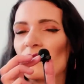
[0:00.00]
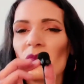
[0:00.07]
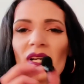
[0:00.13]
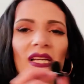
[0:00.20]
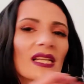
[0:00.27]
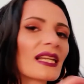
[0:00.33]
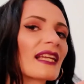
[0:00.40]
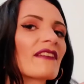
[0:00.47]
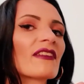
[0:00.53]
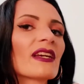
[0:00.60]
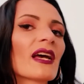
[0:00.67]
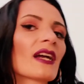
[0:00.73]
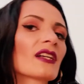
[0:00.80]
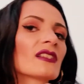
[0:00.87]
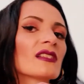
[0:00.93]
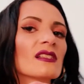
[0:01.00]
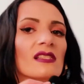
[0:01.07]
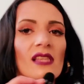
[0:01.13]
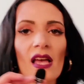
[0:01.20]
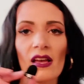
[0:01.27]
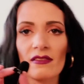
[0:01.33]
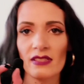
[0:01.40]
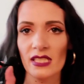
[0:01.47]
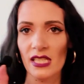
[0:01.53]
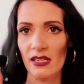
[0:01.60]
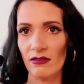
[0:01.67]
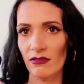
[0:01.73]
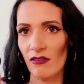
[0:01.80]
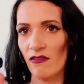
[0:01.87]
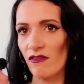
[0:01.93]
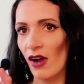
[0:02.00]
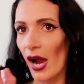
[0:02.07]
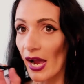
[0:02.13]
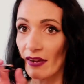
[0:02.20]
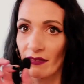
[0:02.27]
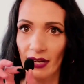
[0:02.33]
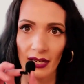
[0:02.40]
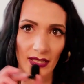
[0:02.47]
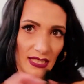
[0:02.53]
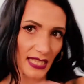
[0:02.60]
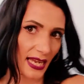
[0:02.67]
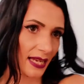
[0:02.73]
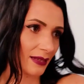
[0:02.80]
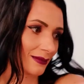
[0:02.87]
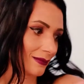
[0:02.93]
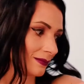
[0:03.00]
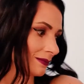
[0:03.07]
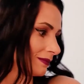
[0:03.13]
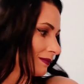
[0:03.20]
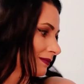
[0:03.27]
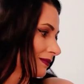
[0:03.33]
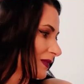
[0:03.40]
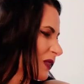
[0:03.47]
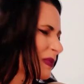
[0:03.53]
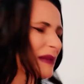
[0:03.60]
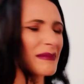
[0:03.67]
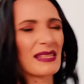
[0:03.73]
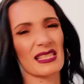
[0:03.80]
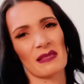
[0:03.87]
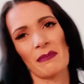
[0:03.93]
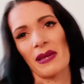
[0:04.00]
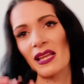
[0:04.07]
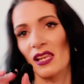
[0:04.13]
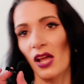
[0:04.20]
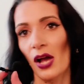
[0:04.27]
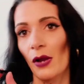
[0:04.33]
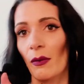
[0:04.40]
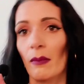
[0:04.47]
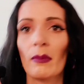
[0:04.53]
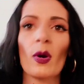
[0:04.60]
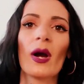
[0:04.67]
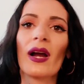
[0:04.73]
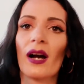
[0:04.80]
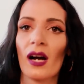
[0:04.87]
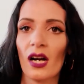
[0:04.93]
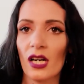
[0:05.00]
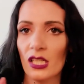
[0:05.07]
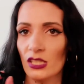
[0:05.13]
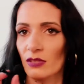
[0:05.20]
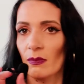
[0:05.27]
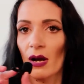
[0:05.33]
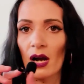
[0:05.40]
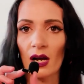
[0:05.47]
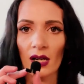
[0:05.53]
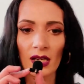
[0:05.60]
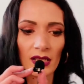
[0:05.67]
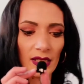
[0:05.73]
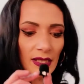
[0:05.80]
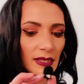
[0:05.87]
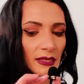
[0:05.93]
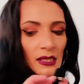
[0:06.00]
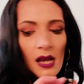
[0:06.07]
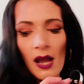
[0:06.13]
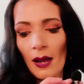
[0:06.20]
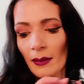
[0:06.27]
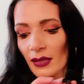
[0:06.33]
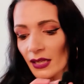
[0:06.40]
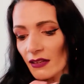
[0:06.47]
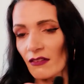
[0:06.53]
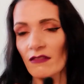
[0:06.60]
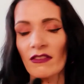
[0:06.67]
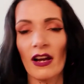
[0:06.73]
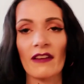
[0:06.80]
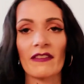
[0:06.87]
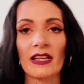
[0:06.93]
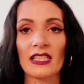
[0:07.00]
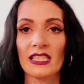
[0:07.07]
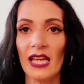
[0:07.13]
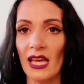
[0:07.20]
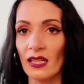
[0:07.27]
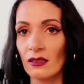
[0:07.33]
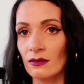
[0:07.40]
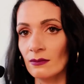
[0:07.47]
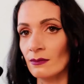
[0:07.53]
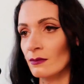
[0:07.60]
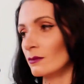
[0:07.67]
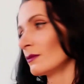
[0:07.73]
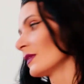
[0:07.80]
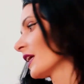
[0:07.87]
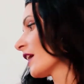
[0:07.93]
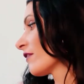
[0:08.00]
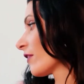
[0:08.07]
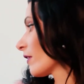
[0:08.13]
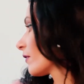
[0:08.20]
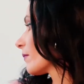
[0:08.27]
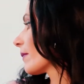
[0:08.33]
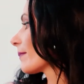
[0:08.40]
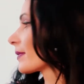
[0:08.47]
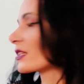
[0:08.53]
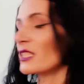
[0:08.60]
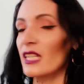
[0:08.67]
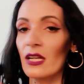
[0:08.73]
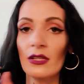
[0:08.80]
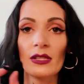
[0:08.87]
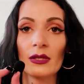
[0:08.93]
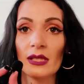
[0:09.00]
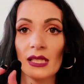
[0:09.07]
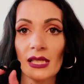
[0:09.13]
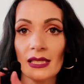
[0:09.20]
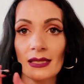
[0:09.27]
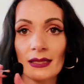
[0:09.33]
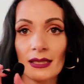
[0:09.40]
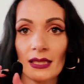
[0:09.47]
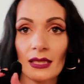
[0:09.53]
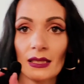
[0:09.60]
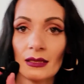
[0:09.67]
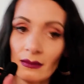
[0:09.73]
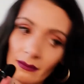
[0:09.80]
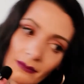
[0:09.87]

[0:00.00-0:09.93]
We're gonna give it a conservative 5 out of 10. Maybe that's a bit low. I'm quite a harsh marker though. I'm gonna give it a 5 out of 10. If I remember, I'll tell you at the end of the